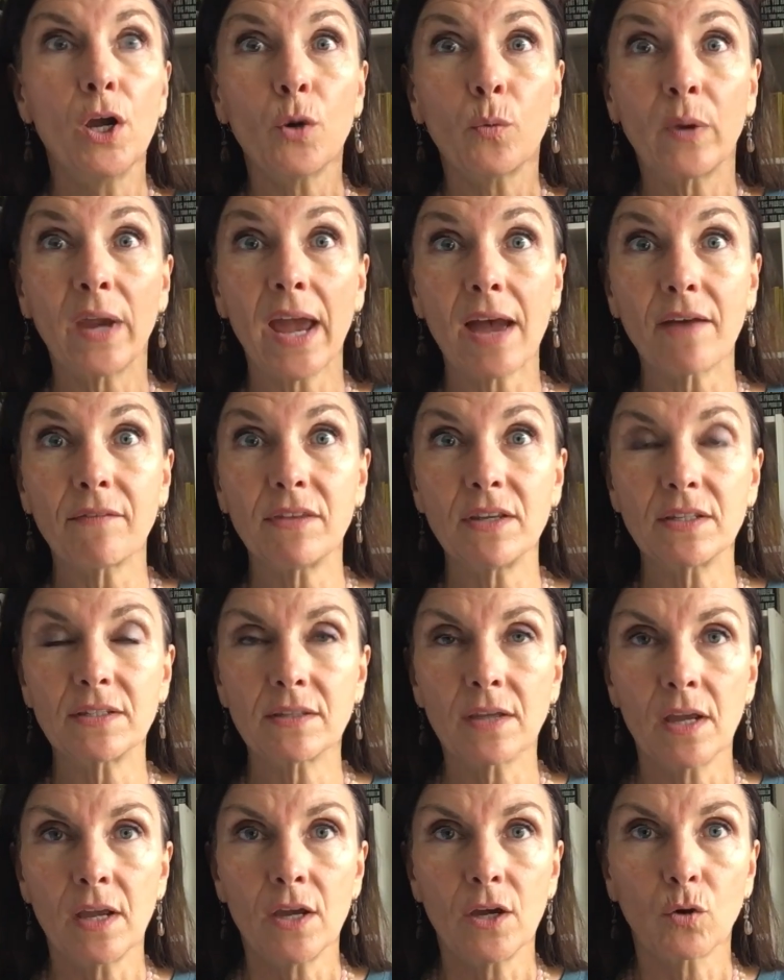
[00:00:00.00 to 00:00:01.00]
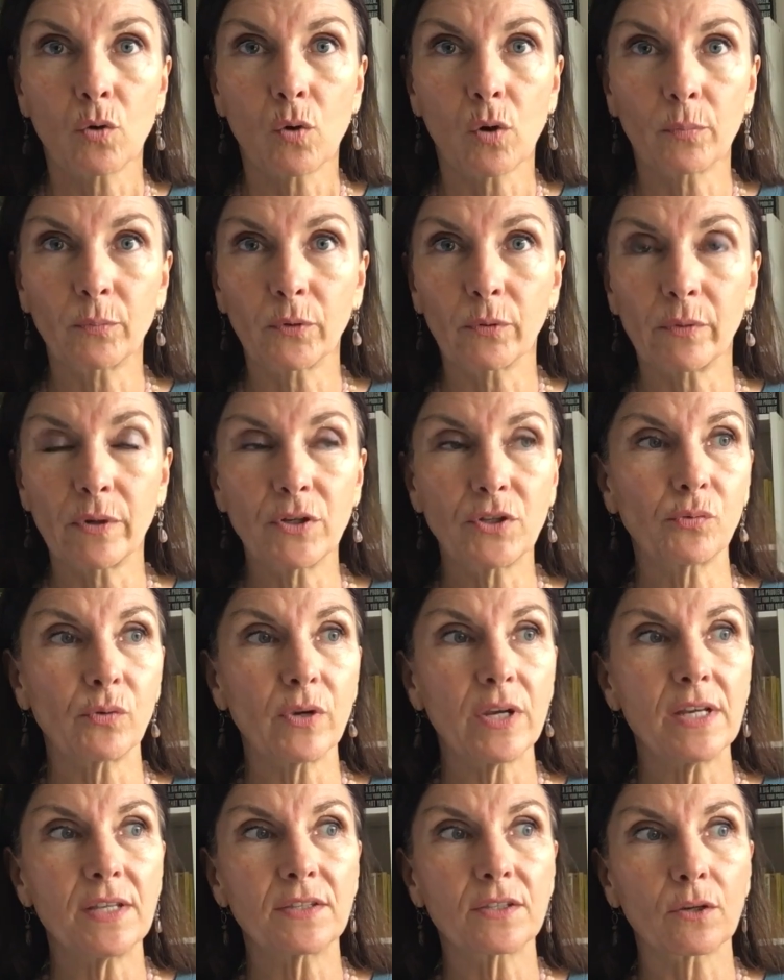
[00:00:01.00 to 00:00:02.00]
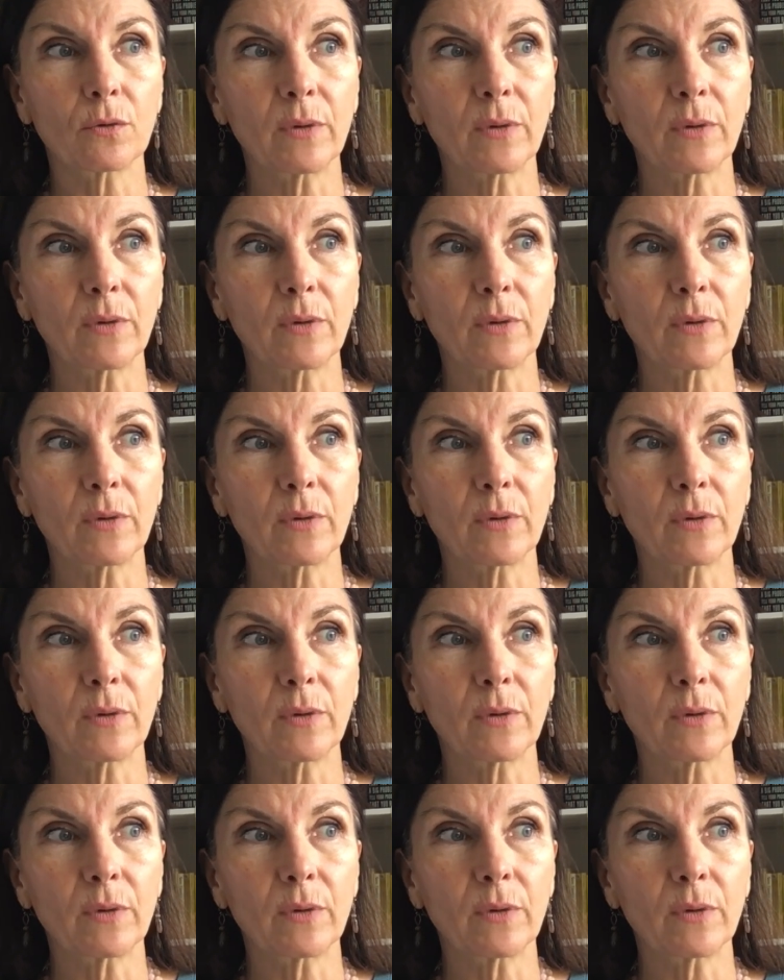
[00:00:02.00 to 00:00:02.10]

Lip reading: we have these corporate retreats,